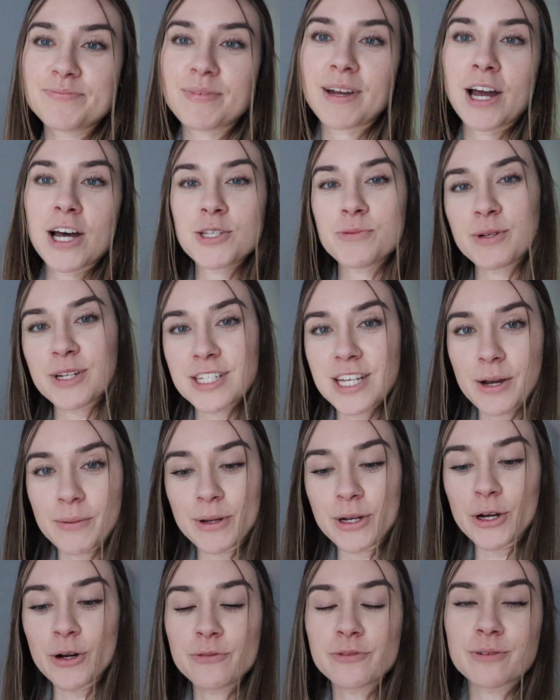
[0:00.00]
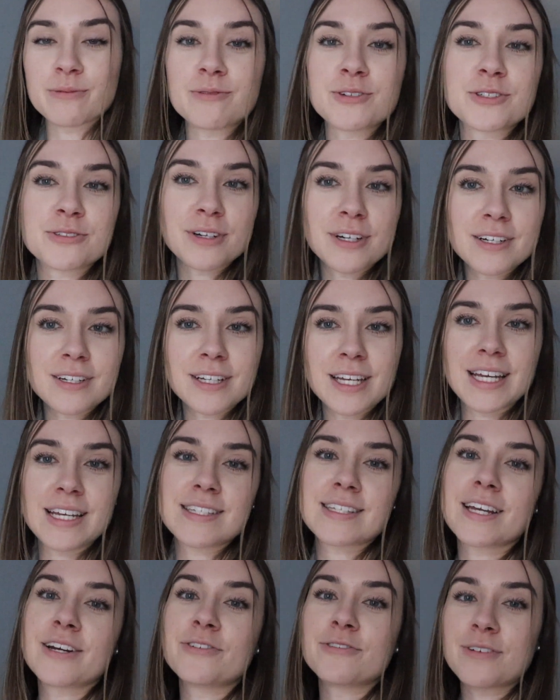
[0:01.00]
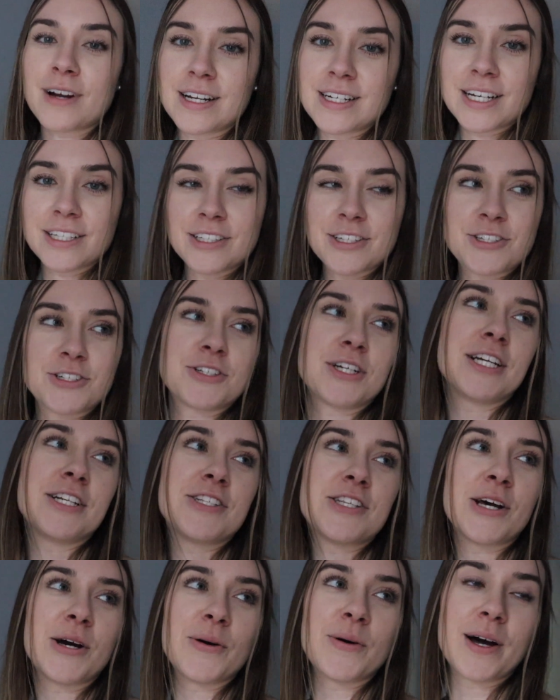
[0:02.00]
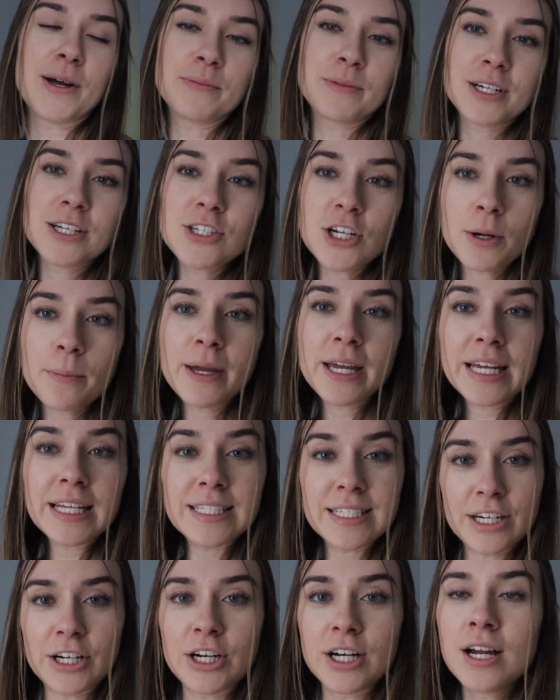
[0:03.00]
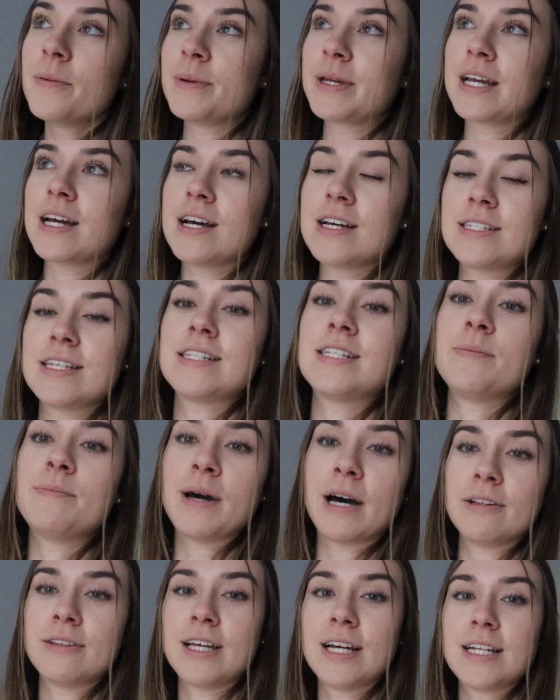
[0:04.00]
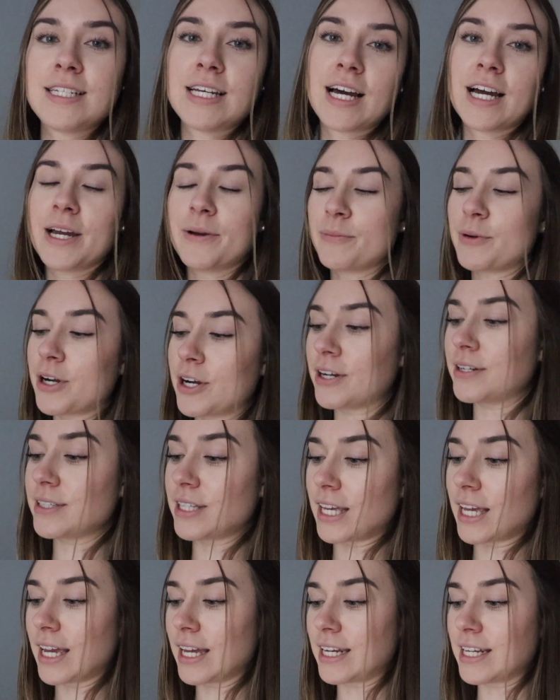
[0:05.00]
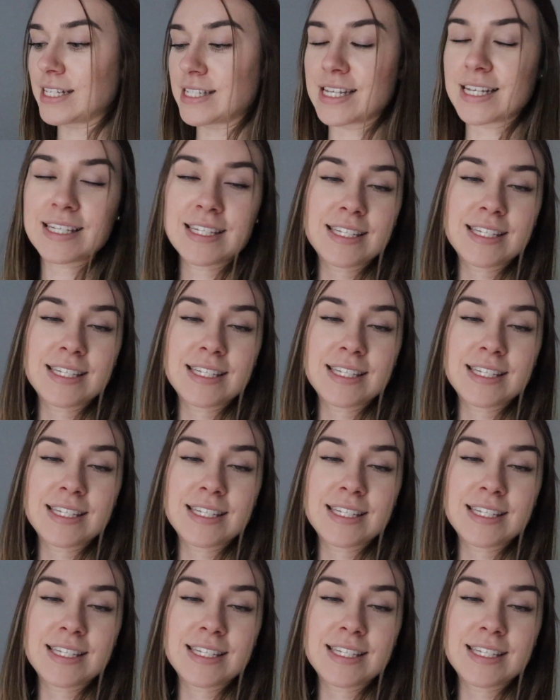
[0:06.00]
My husband is coming home from drill. He's like right down the street. So I'm going to start making dinner because it's about that time. Currently it is